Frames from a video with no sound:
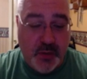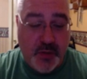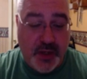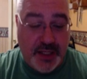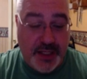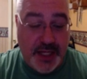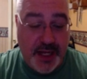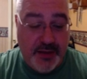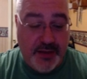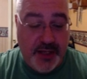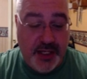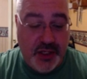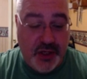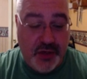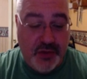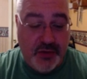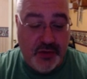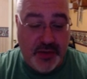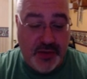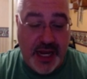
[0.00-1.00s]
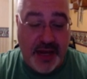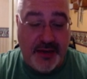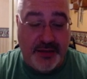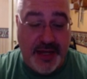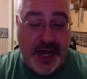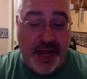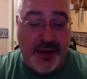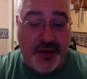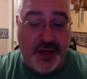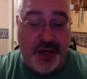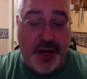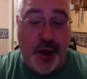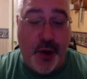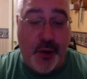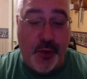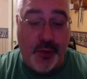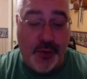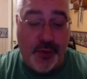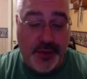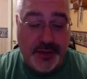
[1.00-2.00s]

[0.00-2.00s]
now that you now now you know.